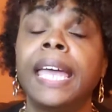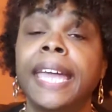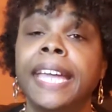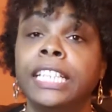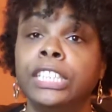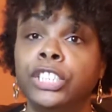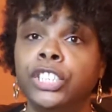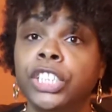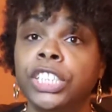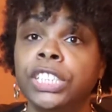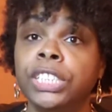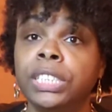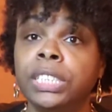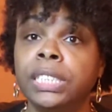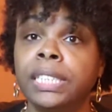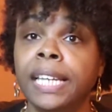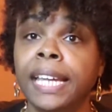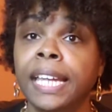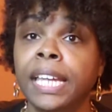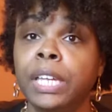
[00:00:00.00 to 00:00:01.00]
And just
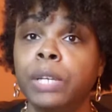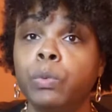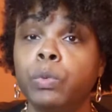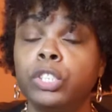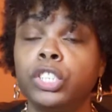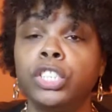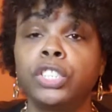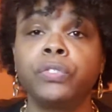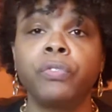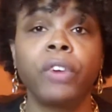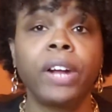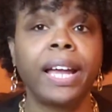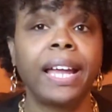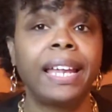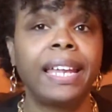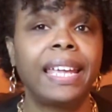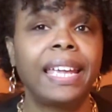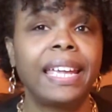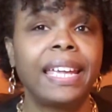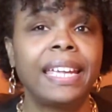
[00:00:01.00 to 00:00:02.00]
today, which is
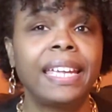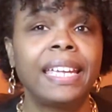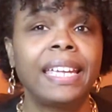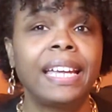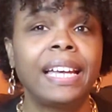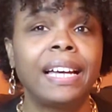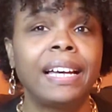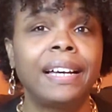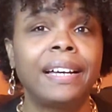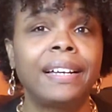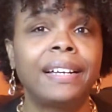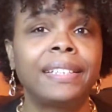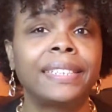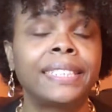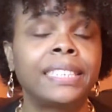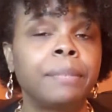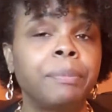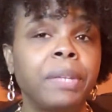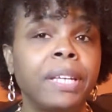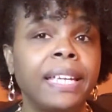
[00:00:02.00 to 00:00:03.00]
Friday,
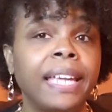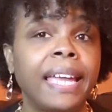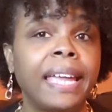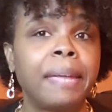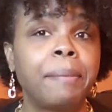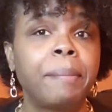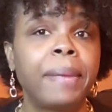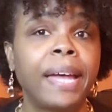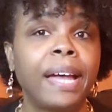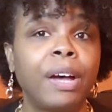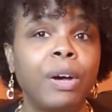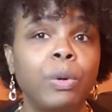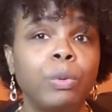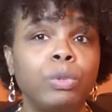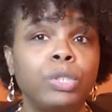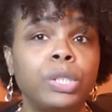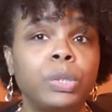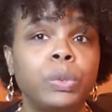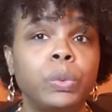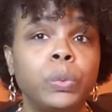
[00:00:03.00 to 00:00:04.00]
something came
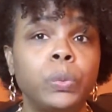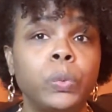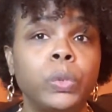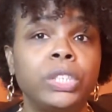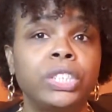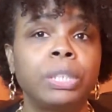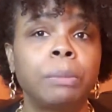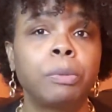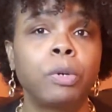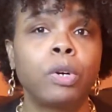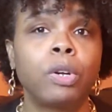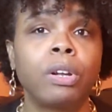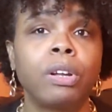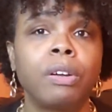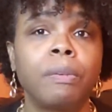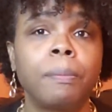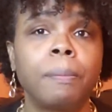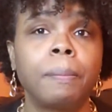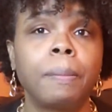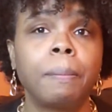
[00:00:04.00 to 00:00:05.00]
out, which I'm going
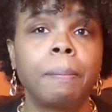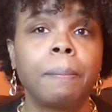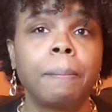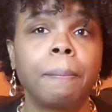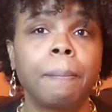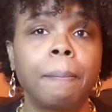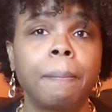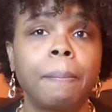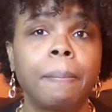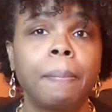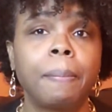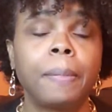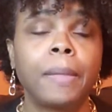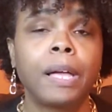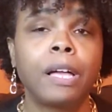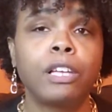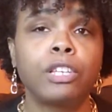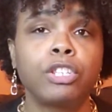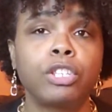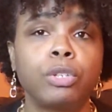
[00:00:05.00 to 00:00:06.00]
to
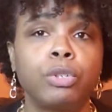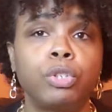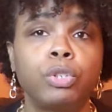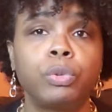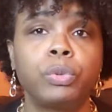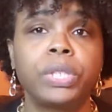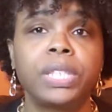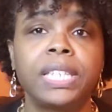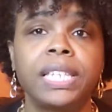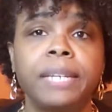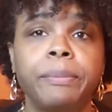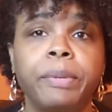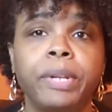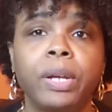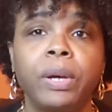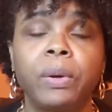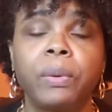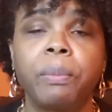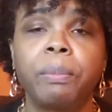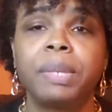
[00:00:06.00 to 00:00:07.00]
also do a segment
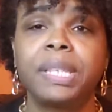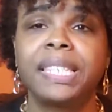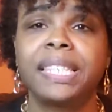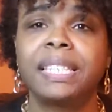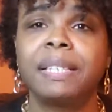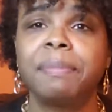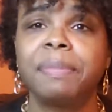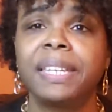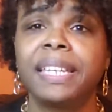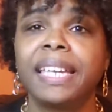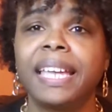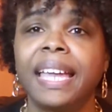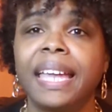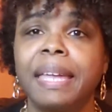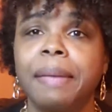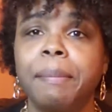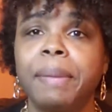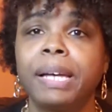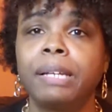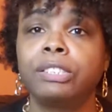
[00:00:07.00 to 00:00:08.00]
on, but something
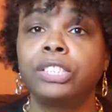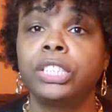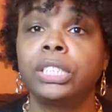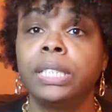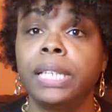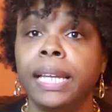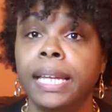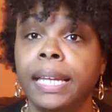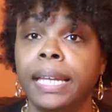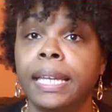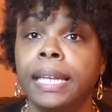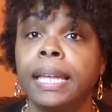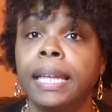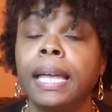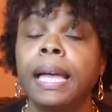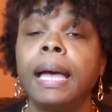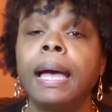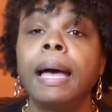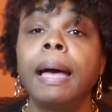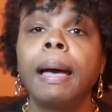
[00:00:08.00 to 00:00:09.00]
came out today
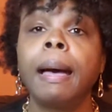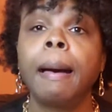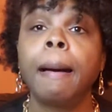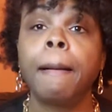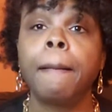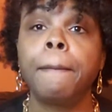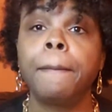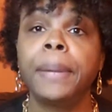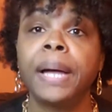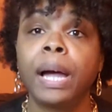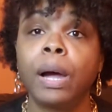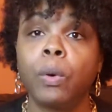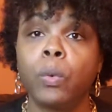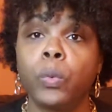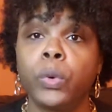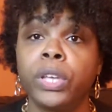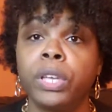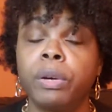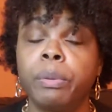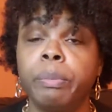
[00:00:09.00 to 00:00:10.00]
about
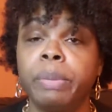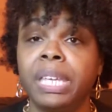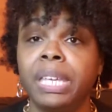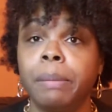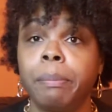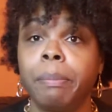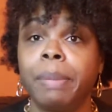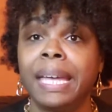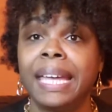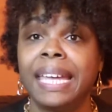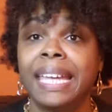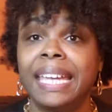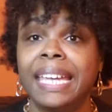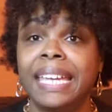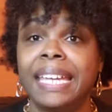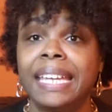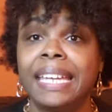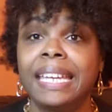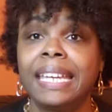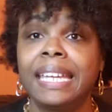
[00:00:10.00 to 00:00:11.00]
Will being
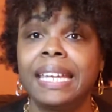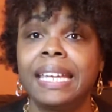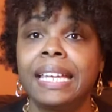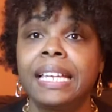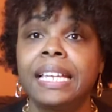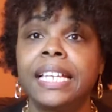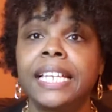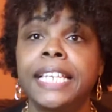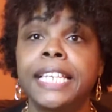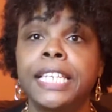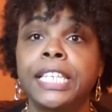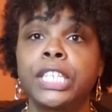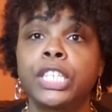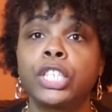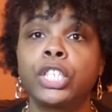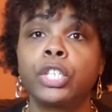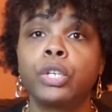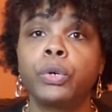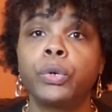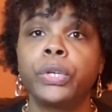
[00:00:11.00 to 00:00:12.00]
banned.
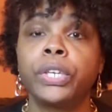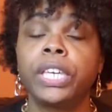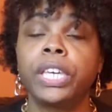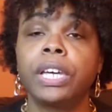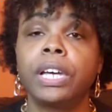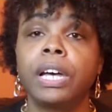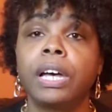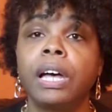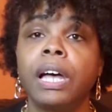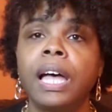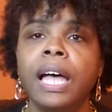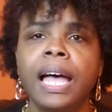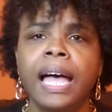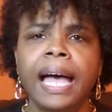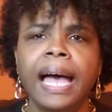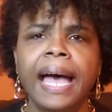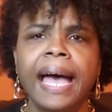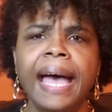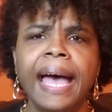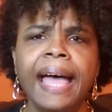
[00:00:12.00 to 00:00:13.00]
So yeah,
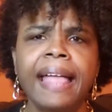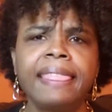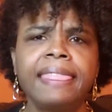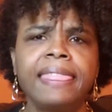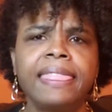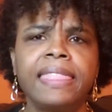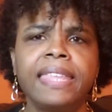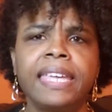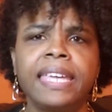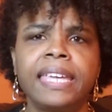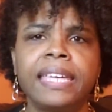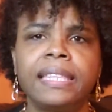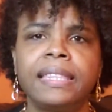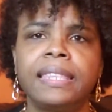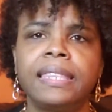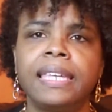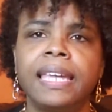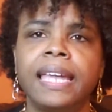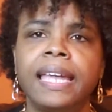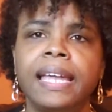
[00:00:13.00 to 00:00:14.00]
I
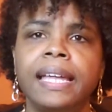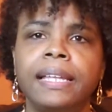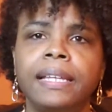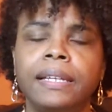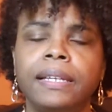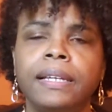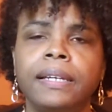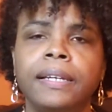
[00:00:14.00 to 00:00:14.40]
think that